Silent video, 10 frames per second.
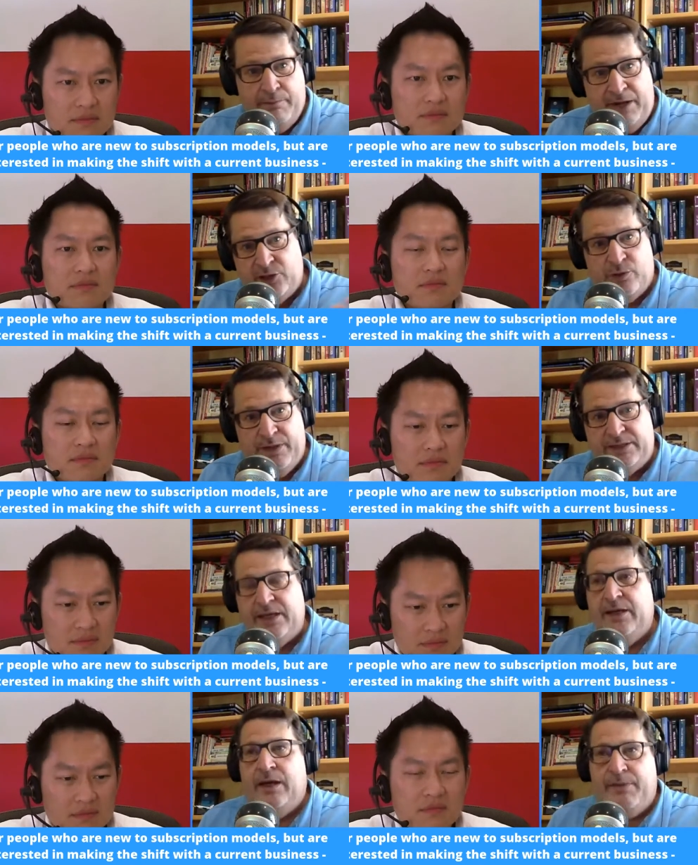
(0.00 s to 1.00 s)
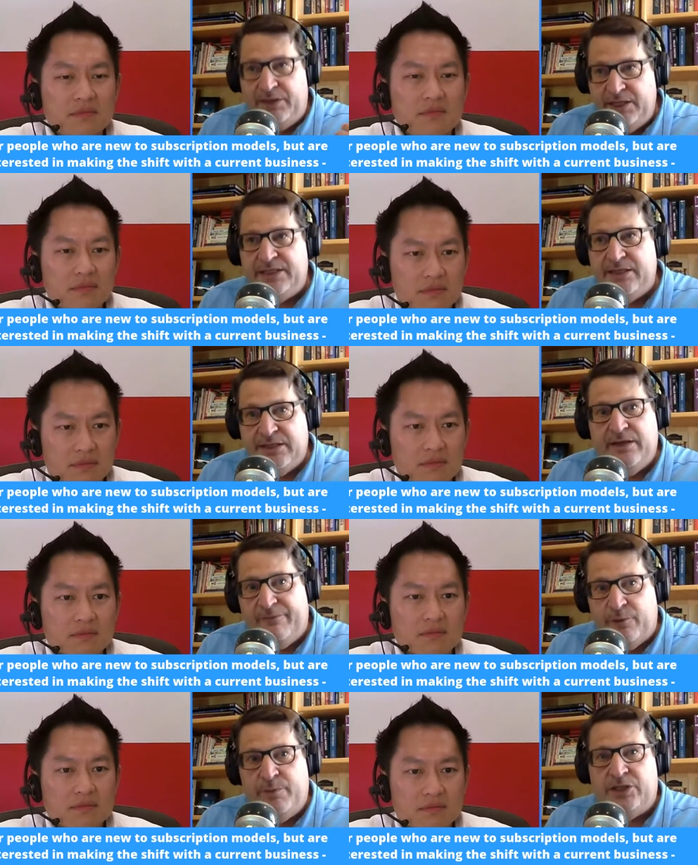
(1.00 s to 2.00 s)
Speaker 1: measurements. I mean, this is a
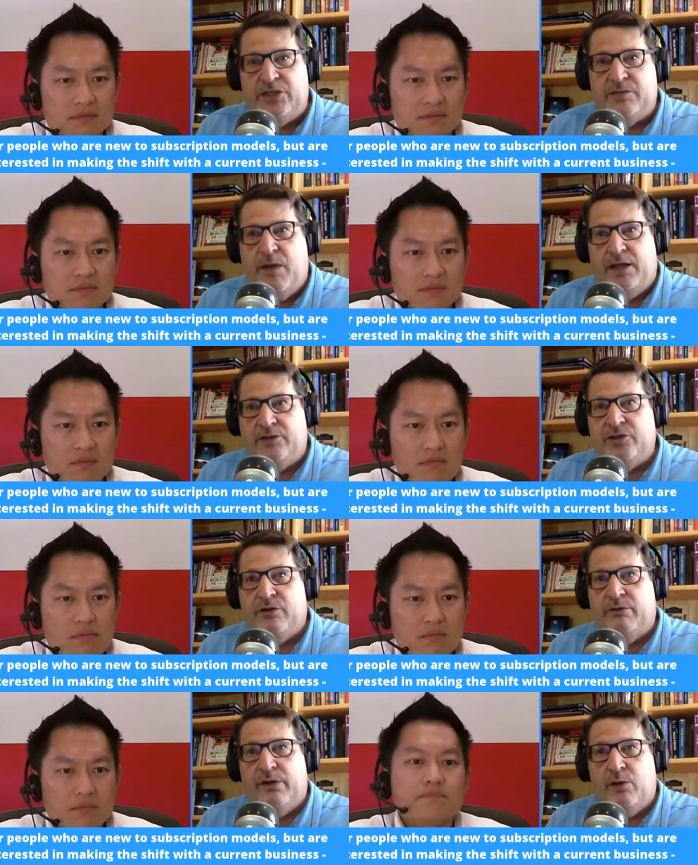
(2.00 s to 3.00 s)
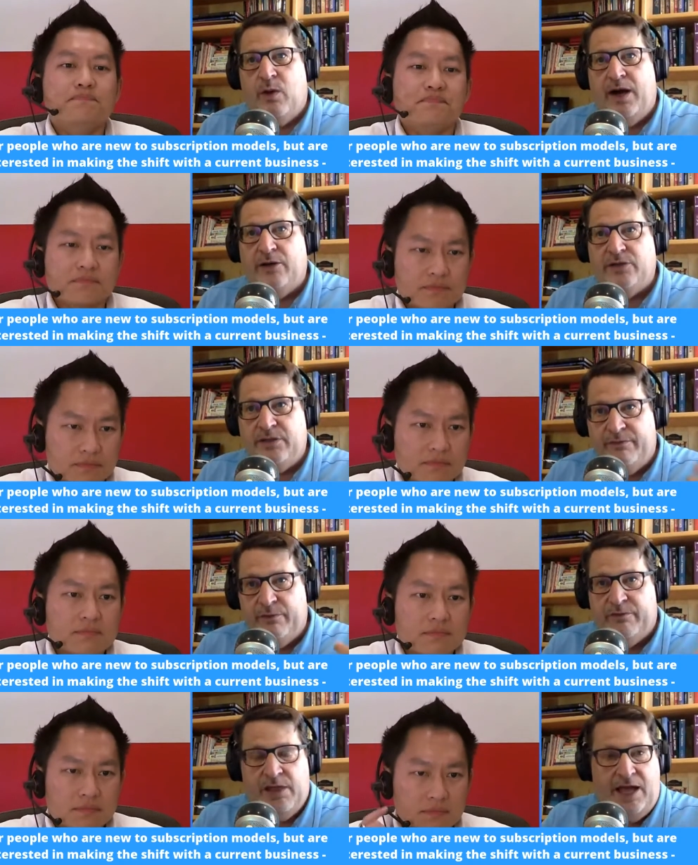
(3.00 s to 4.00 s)
different business model. So it requires a
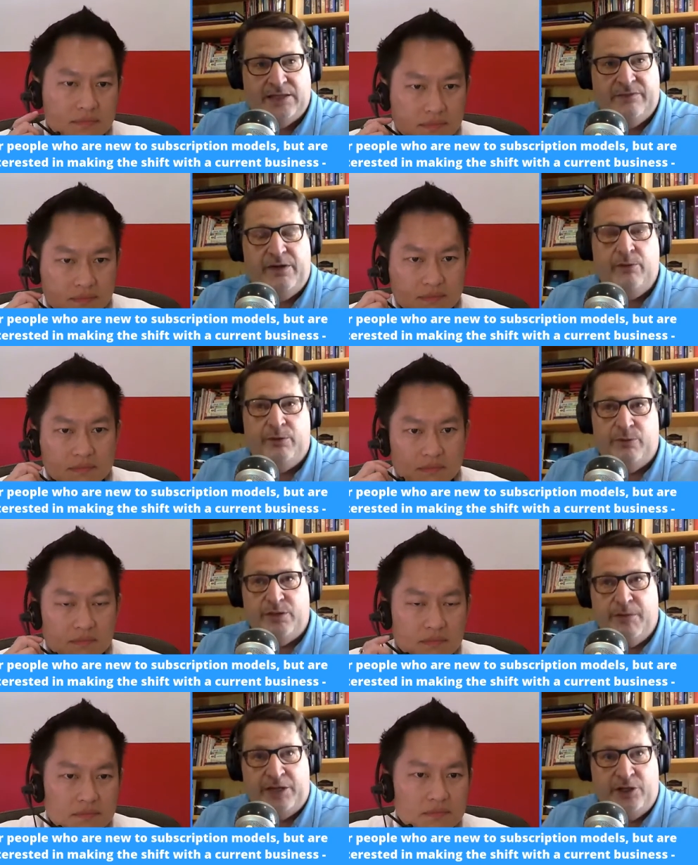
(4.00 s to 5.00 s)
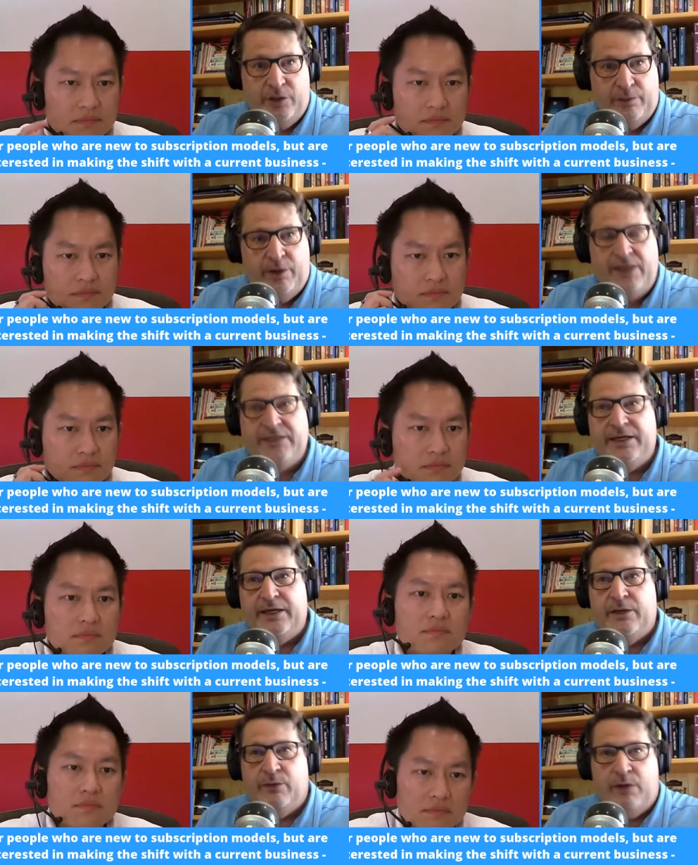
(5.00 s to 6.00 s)
different philosophy with respect to your pricing
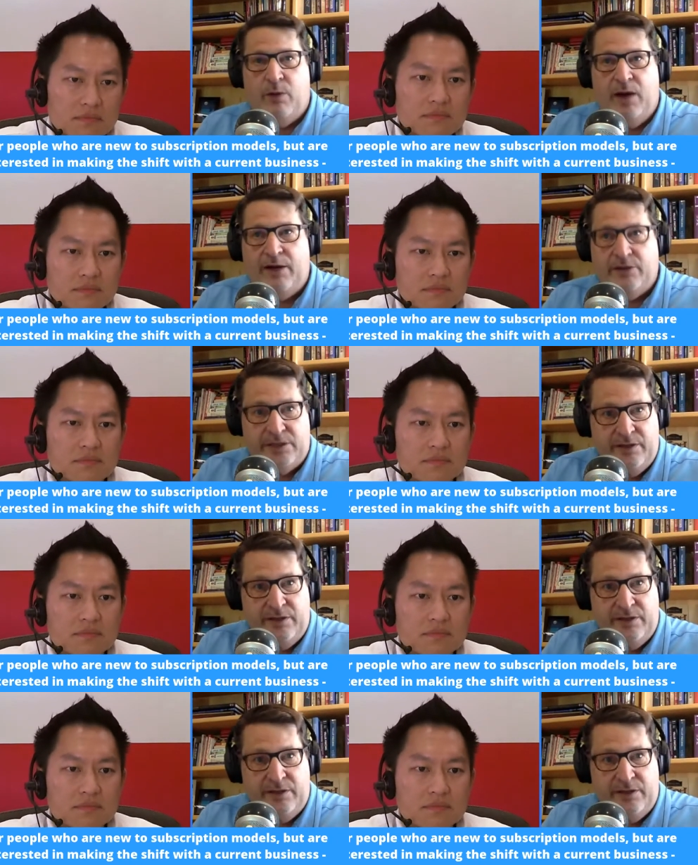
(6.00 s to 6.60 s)
and it requires a